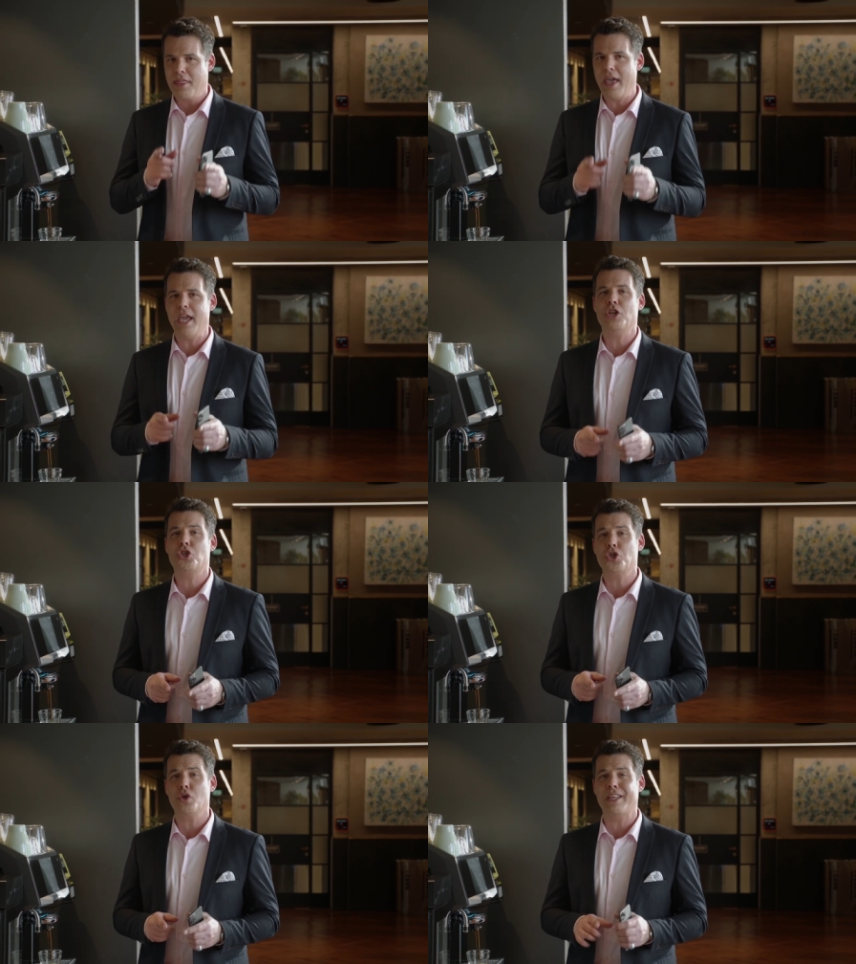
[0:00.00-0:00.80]
They
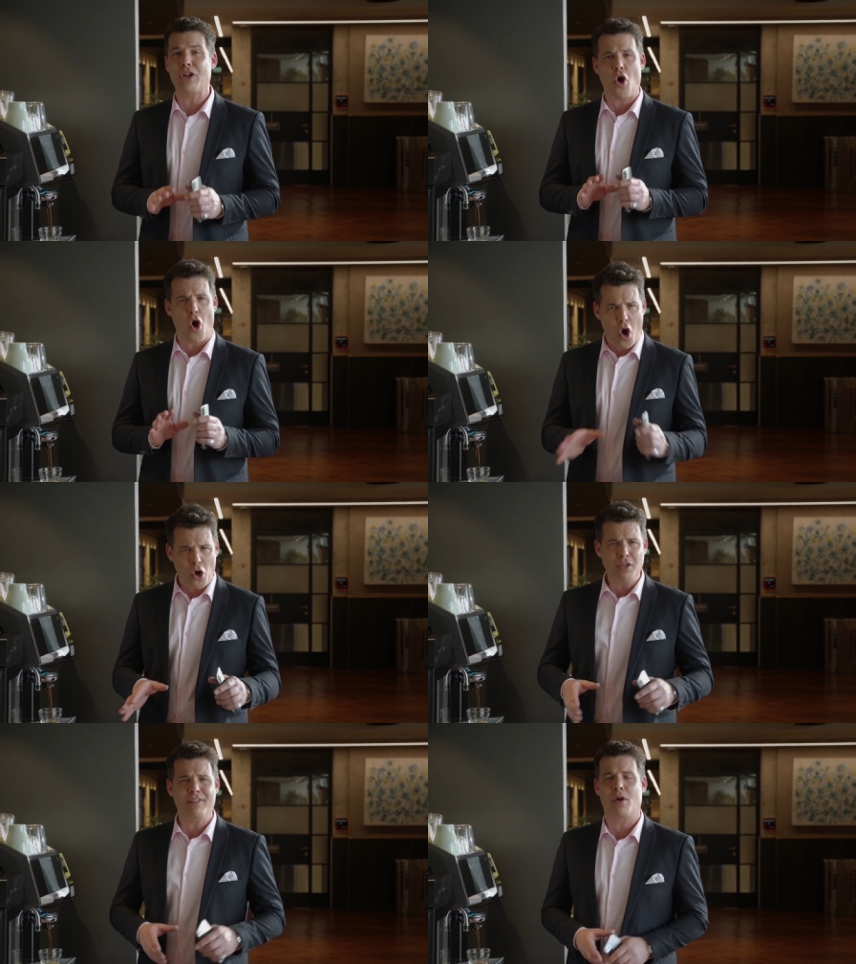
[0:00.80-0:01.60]
ensure that
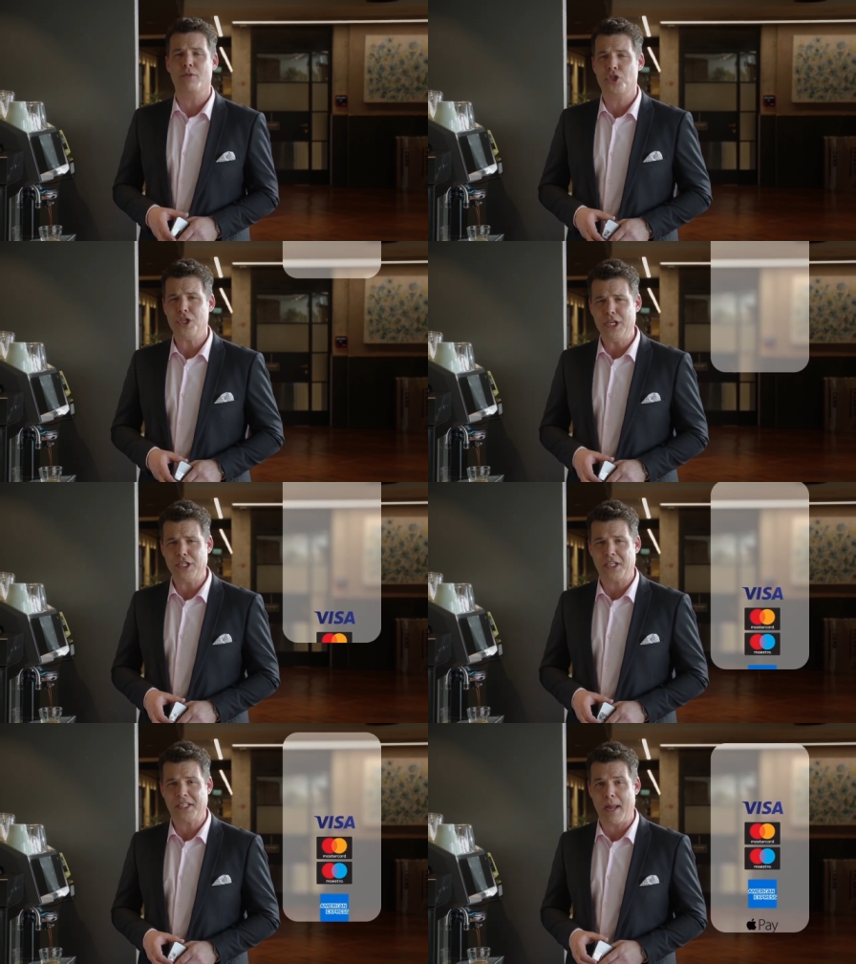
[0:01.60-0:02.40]
all of our
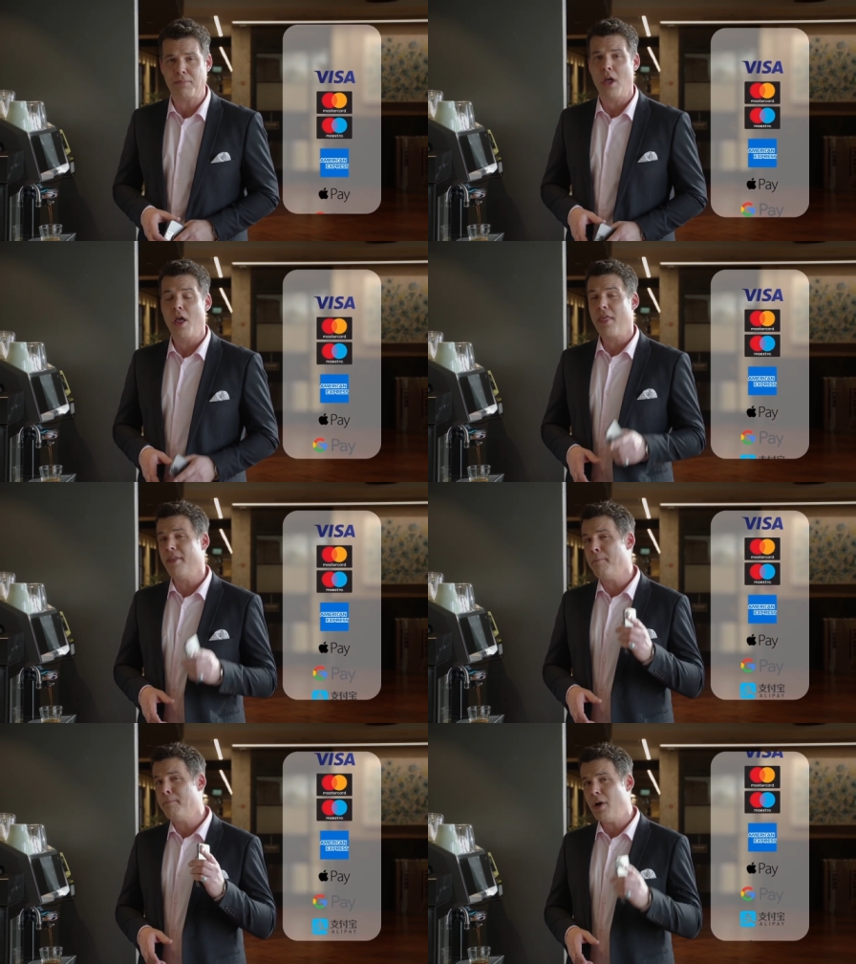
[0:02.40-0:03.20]
machines accept
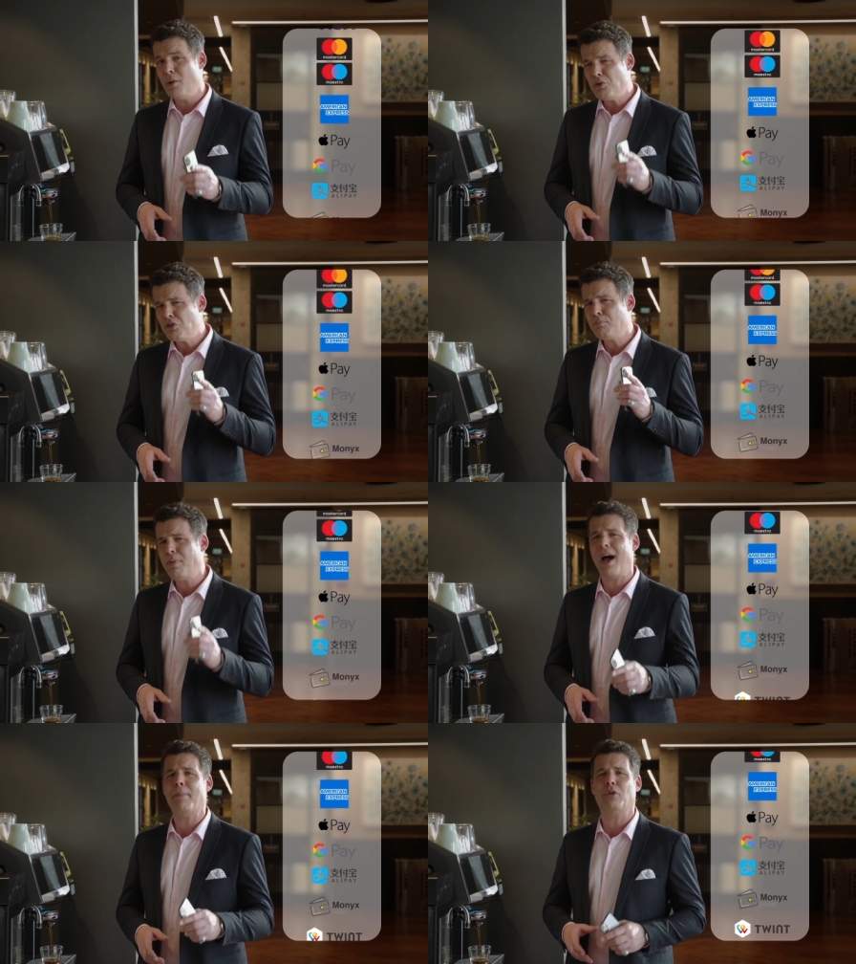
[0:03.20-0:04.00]
the most
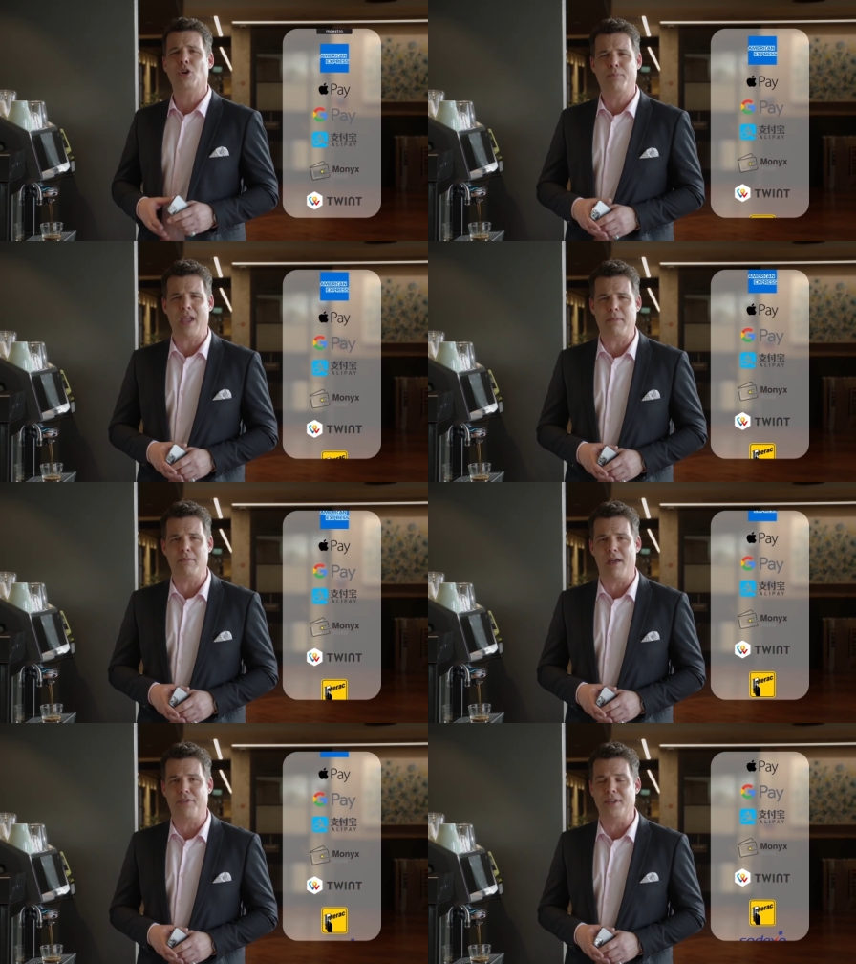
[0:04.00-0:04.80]
popular
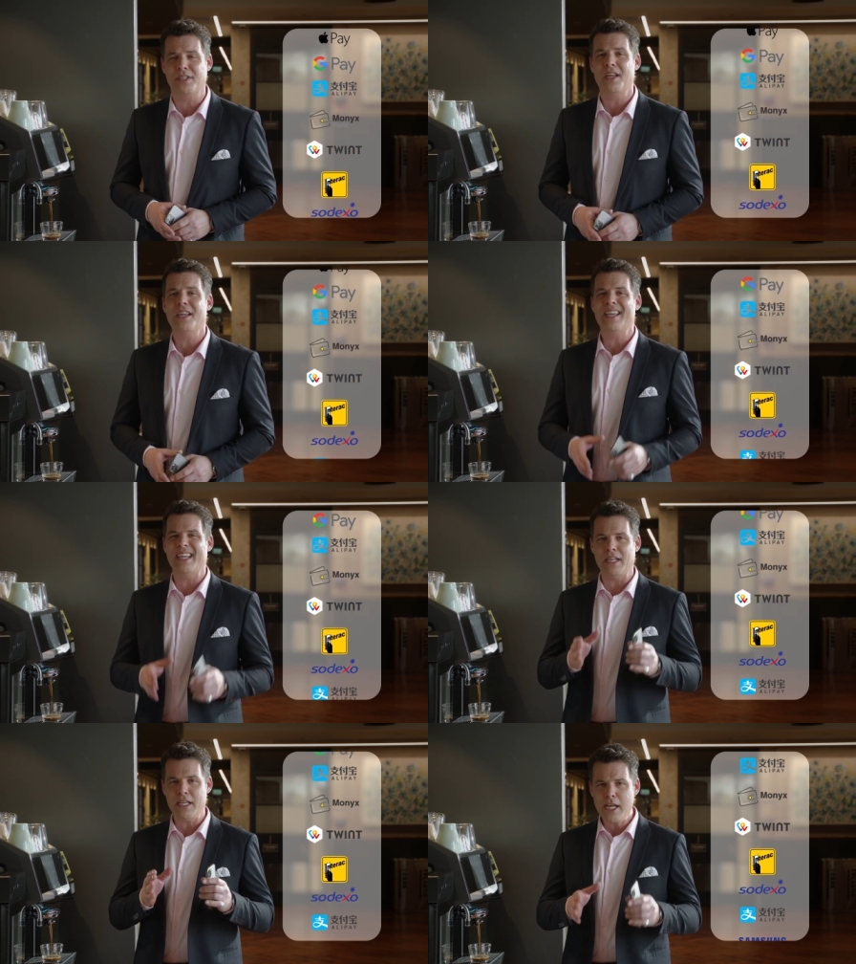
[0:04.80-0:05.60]
payment methods
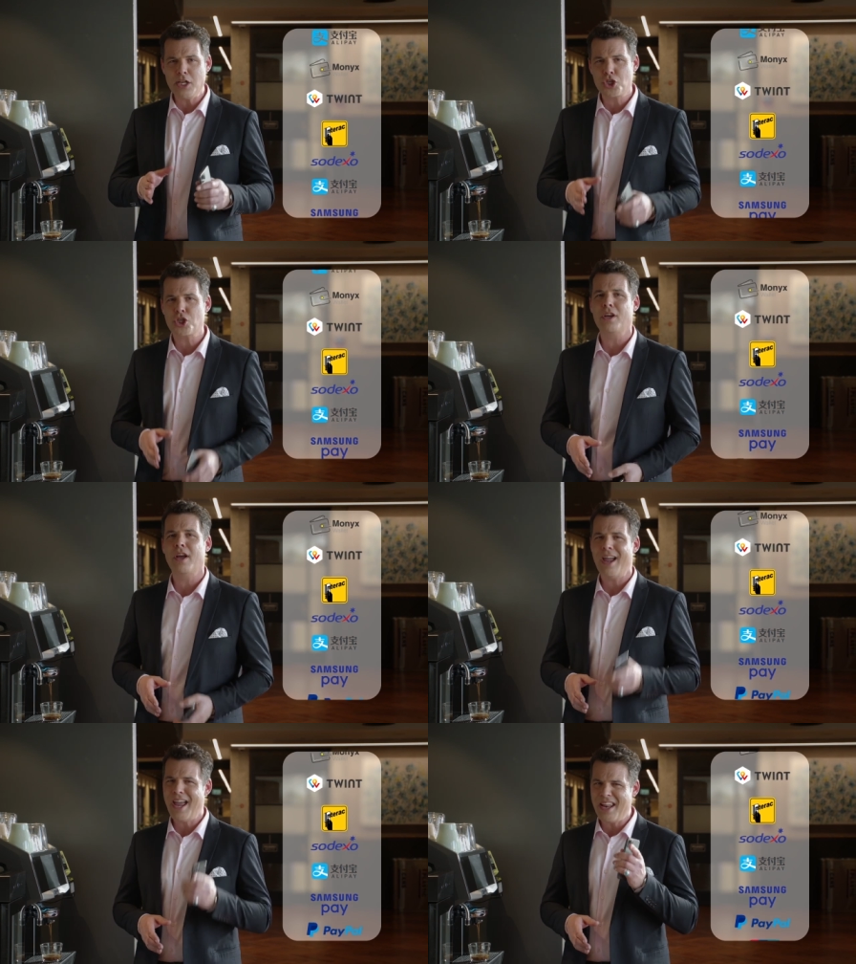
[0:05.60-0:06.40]
in each
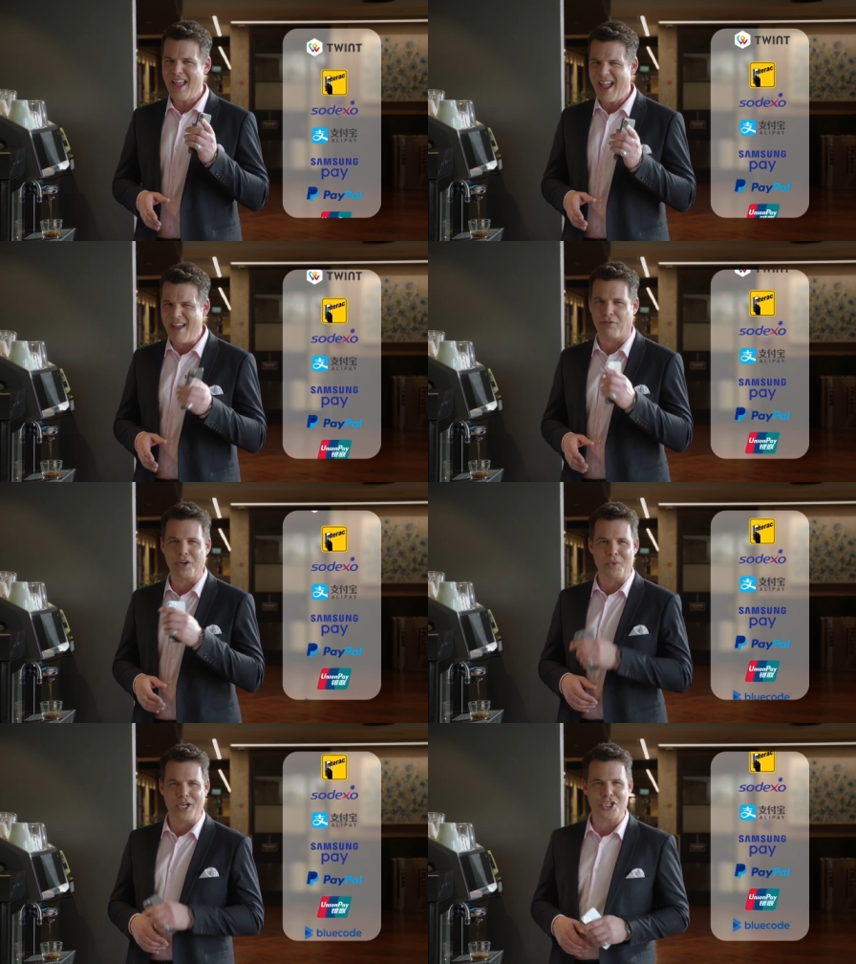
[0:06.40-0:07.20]
and
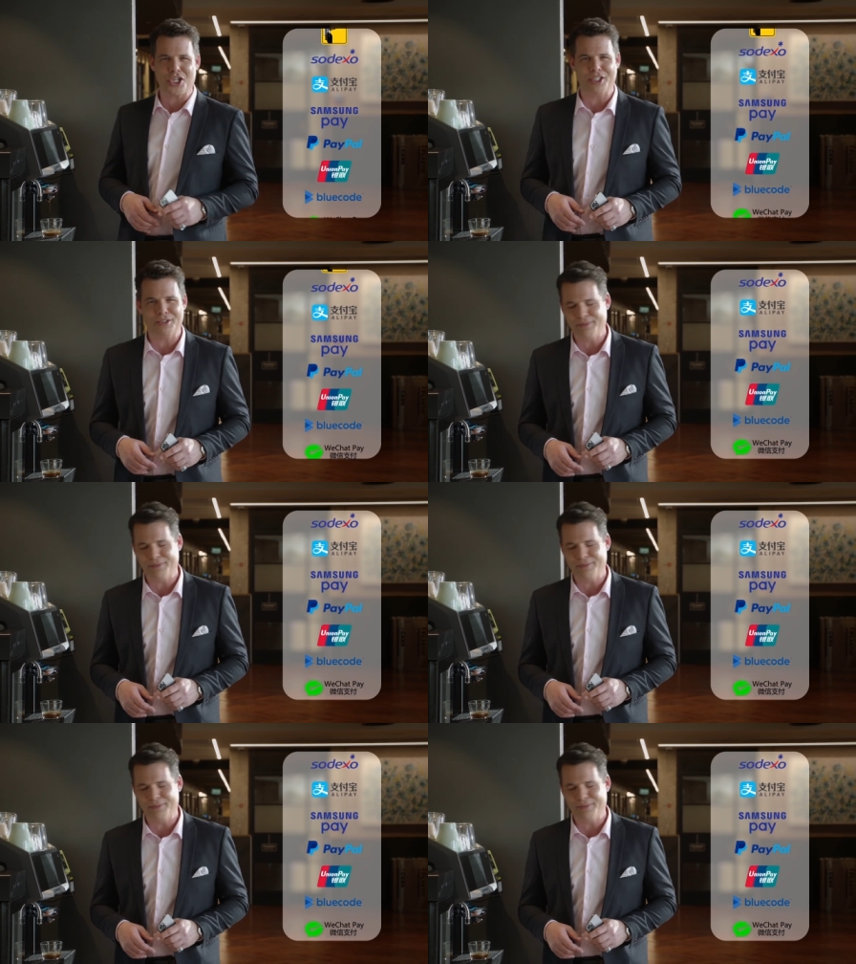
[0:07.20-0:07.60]
every region.